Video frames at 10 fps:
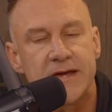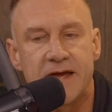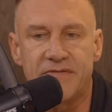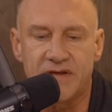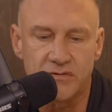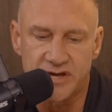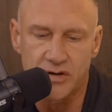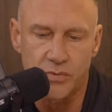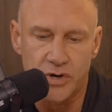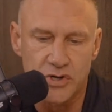And they don't
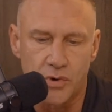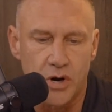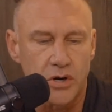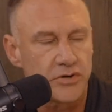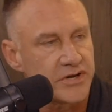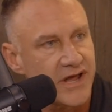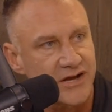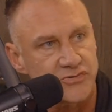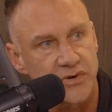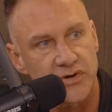care where you are on an
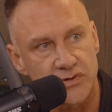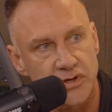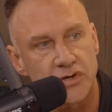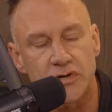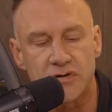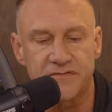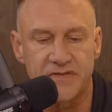actuarial curve.